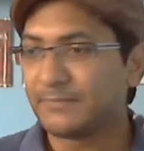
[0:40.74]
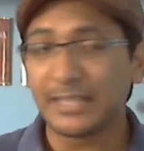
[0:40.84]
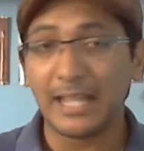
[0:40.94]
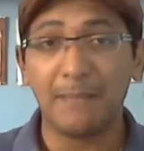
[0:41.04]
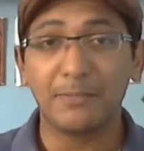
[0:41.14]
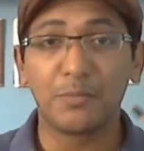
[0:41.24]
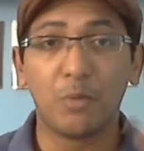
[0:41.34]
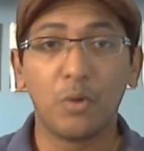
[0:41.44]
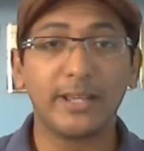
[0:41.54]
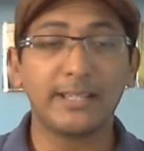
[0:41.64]
I'm
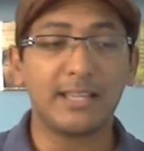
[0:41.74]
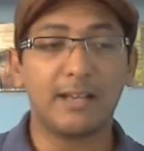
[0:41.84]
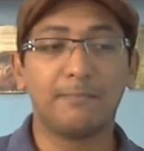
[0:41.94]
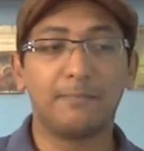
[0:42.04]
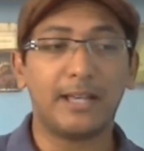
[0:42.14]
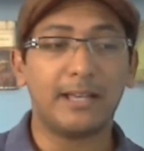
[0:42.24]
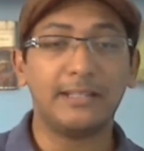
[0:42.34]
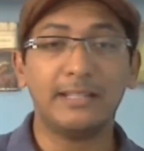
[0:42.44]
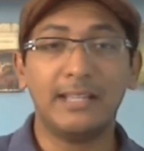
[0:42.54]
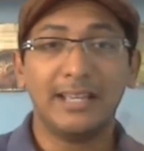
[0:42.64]
smoking some
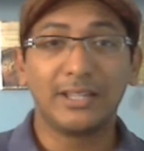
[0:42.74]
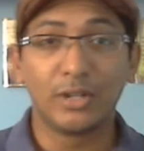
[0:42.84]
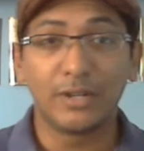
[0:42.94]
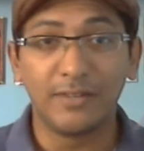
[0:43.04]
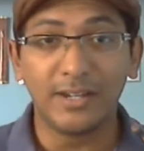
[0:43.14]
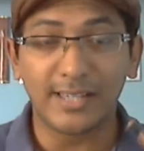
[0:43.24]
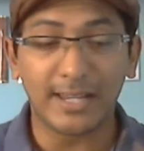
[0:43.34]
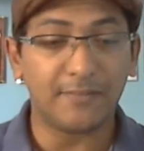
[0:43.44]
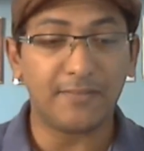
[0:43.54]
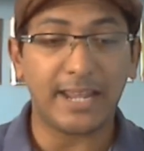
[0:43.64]

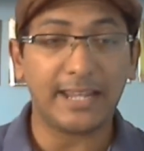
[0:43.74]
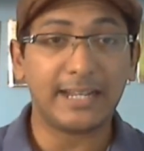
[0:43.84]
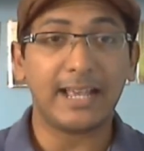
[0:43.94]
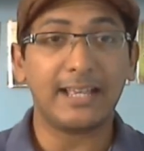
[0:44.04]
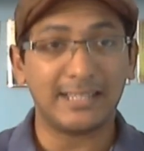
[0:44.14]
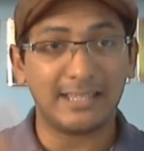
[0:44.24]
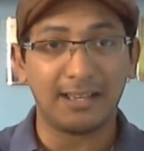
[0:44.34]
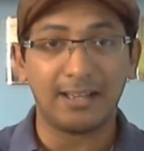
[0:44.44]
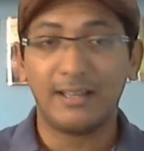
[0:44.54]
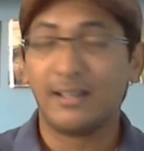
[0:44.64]
university flake as
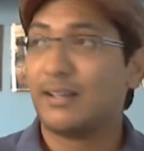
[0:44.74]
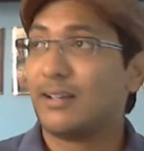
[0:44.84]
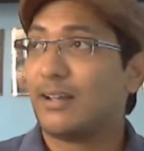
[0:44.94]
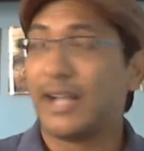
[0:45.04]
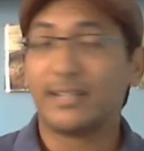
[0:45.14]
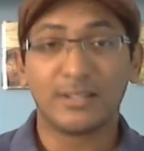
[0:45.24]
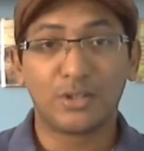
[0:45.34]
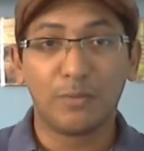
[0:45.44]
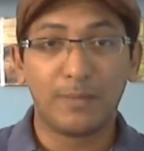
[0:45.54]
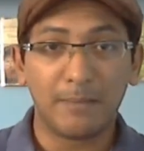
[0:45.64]
I
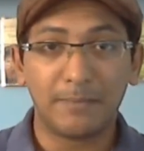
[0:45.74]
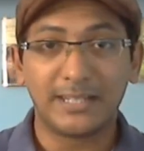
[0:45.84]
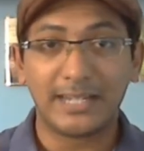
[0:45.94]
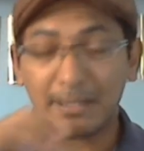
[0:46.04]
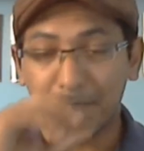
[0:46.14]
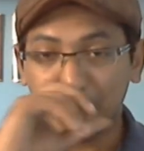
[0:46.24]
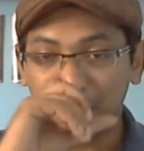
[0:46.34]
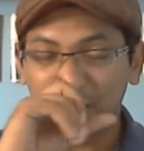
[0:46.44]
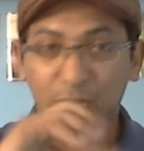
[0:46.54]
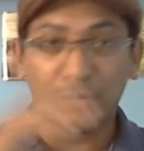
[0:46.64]
just opened up a tin
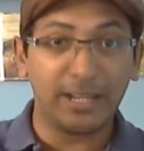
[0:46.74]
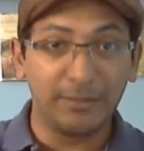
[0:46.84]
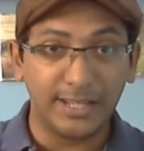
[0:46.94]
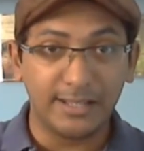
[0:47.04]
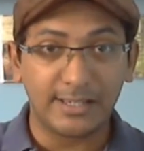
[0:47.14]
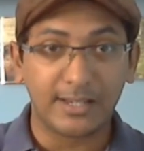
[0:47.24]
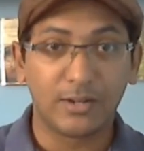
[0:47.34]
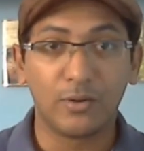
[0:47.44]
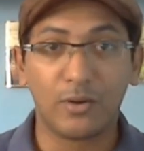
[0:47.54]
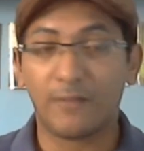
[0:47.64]
about 3 weeks
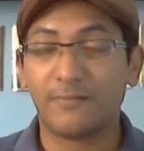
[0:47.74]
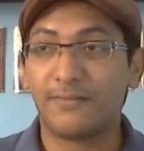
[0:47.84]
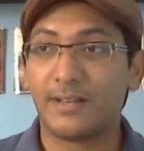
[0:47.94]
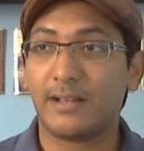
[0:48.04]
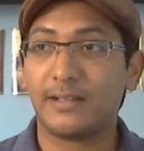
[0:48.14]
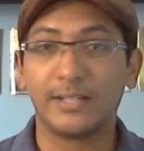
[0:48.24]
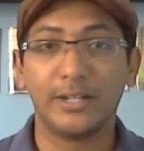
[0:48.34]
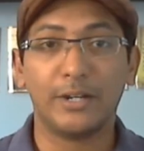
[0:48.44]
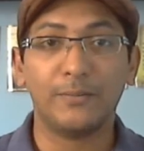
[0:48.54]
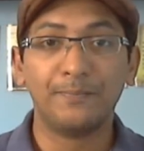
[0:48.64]
ago
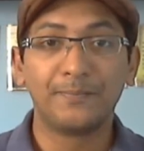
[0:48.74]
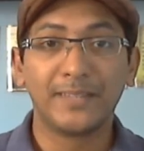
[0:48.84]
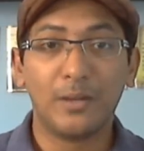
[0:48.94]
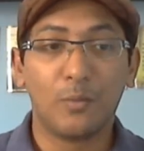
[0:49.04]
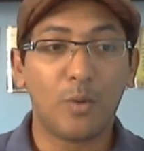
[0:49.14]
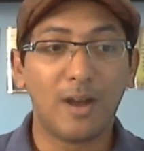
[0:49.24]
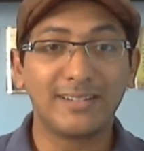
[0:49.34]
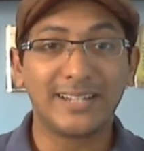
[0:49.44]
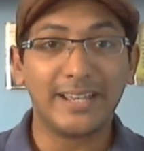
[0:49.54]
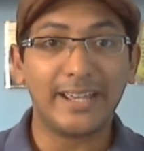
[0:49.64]
of,
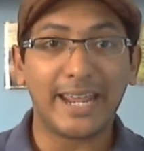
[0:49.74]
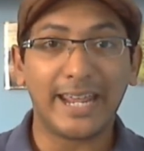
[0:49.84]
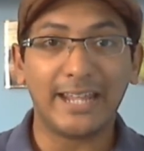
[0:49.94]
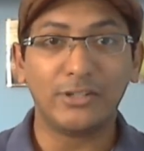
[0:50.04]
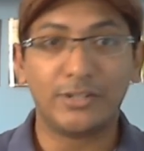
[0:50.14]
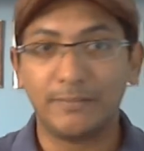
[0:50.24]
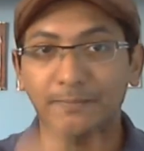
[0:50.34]
1 year aged